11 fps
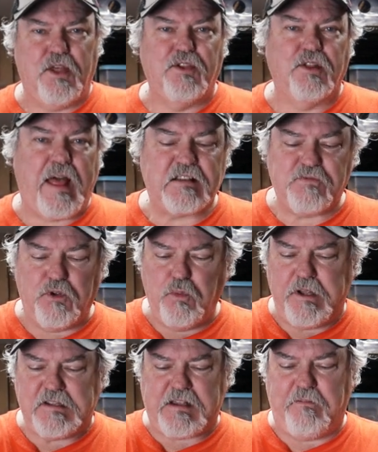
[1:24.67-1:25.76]
In the last few
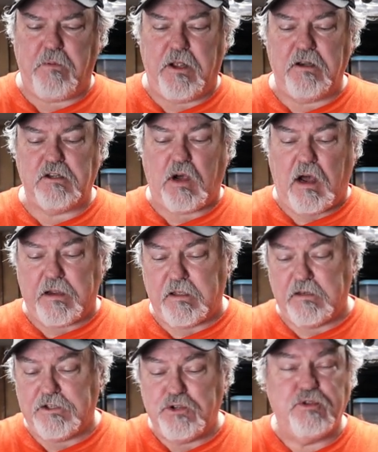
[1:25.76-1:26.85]
weeks, I've been
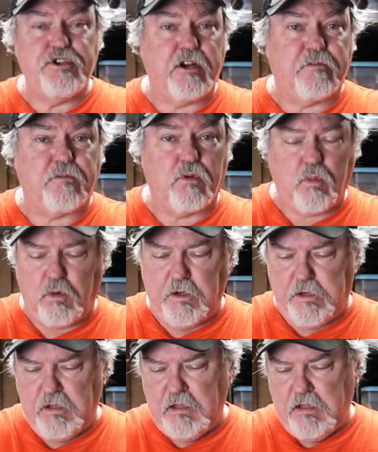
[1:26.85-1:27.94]
talking to Jennifer
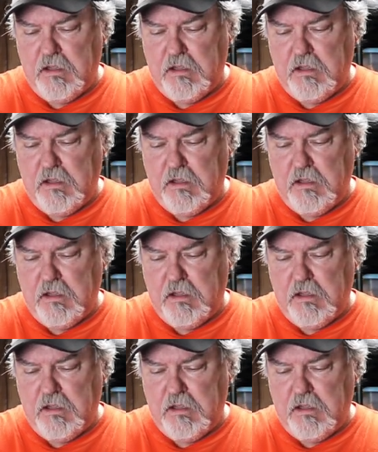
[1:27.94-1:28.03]
Wood